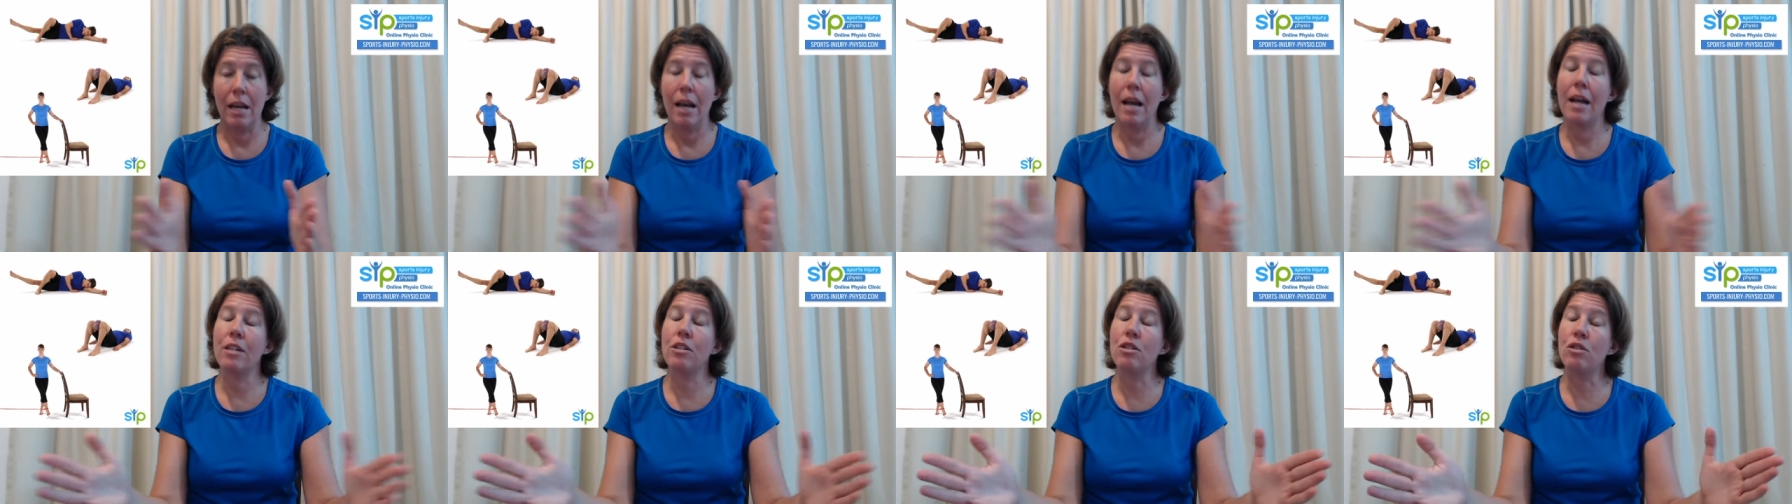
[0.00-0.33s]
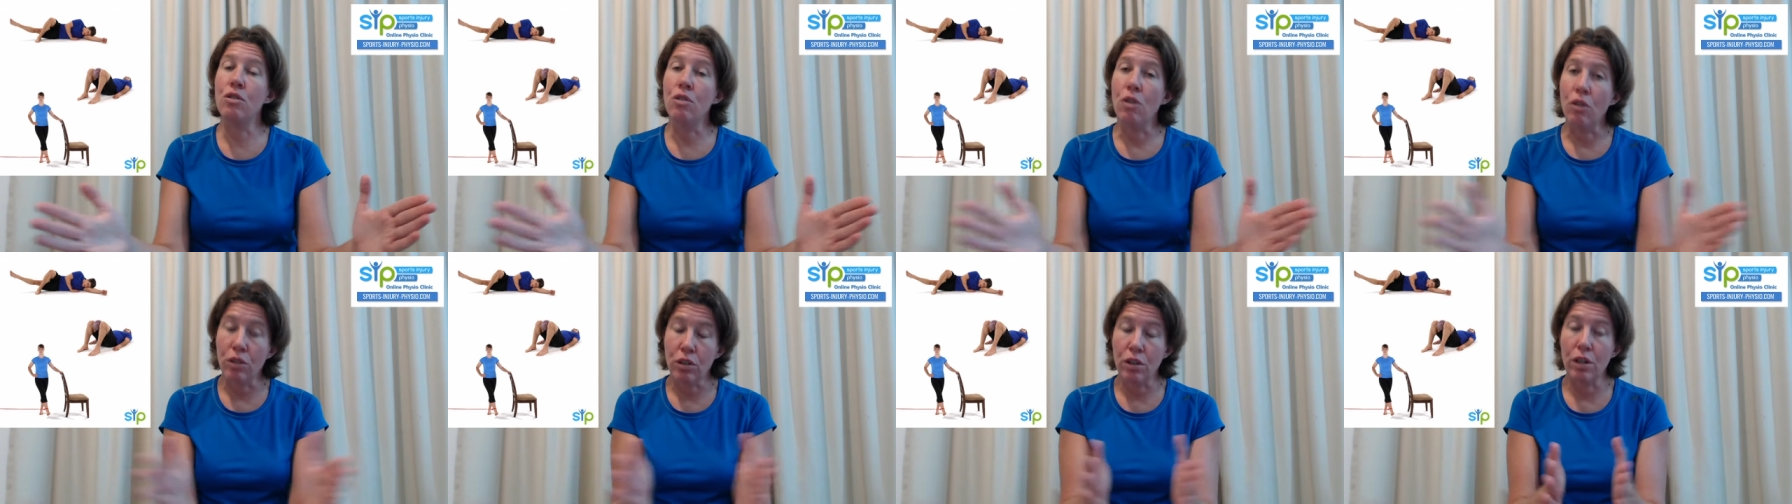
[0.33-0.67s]
it's
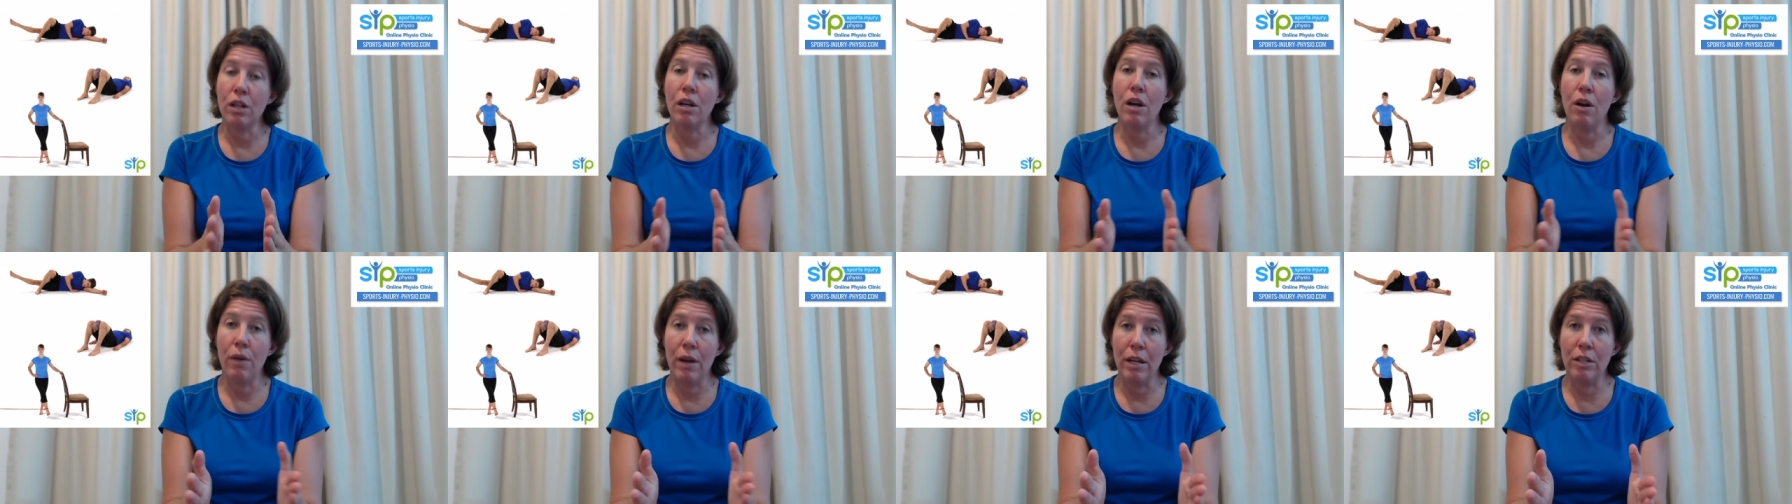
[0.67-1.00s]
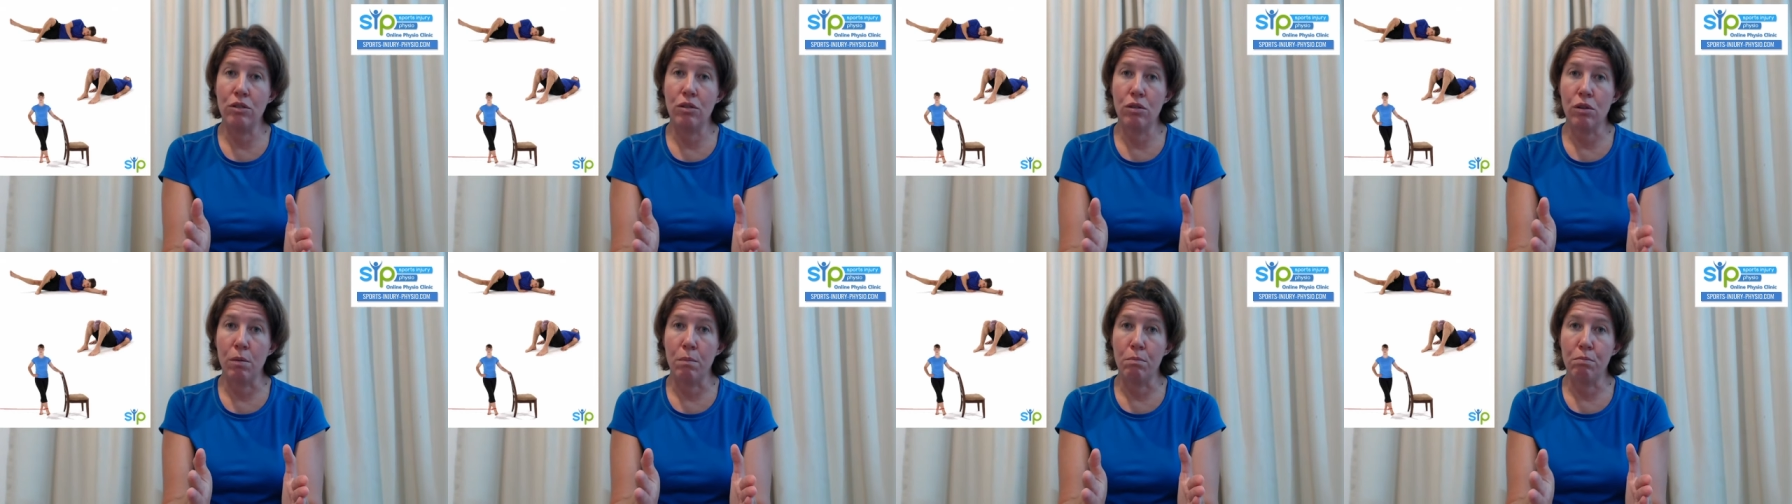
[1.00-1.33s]
not going to go
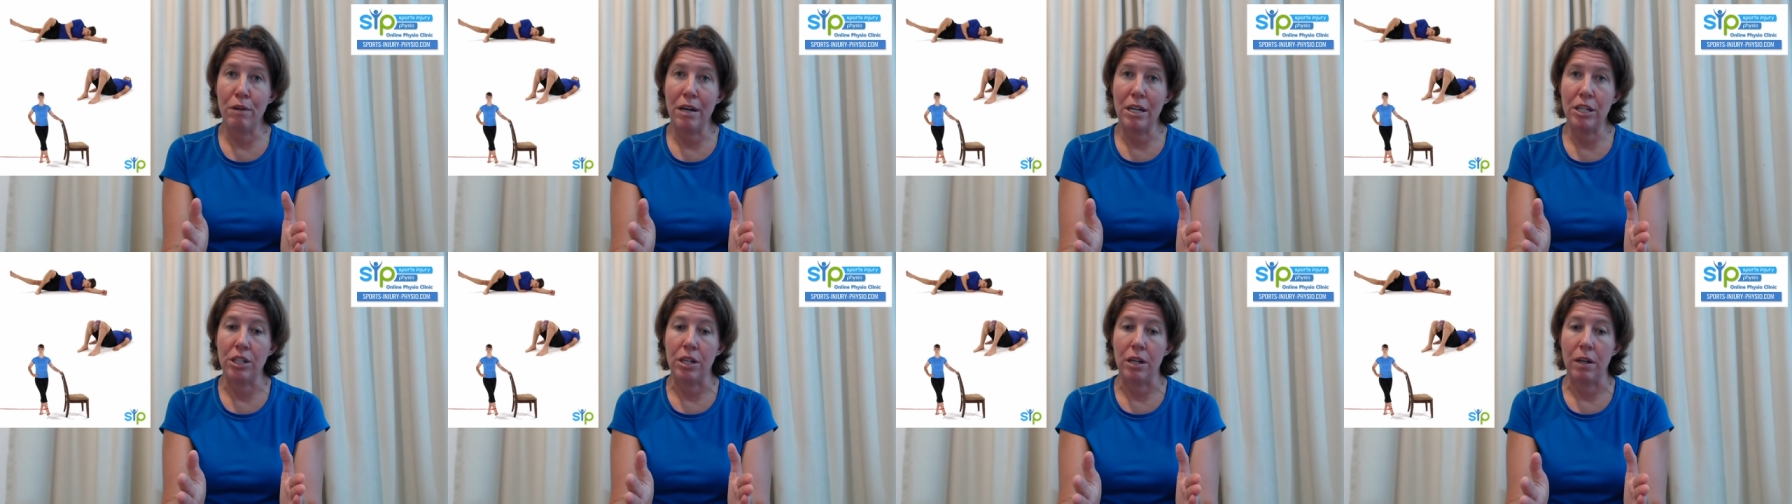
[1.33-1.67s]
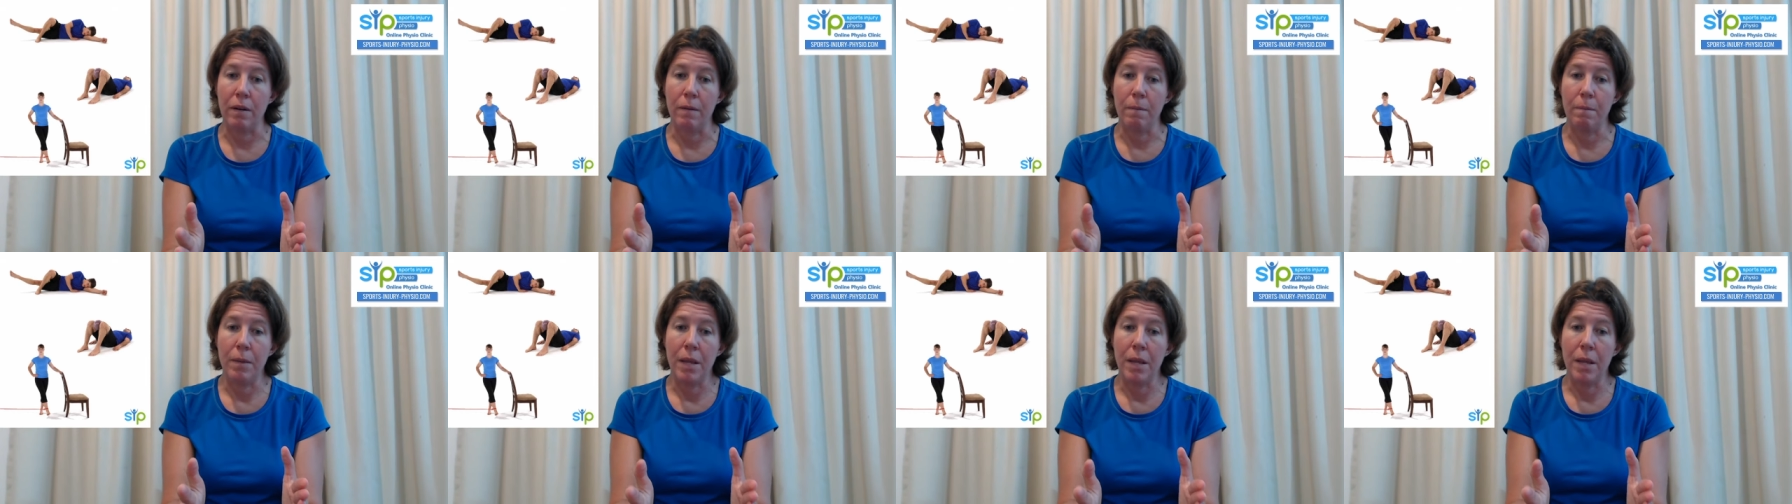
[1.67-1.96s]
into compression.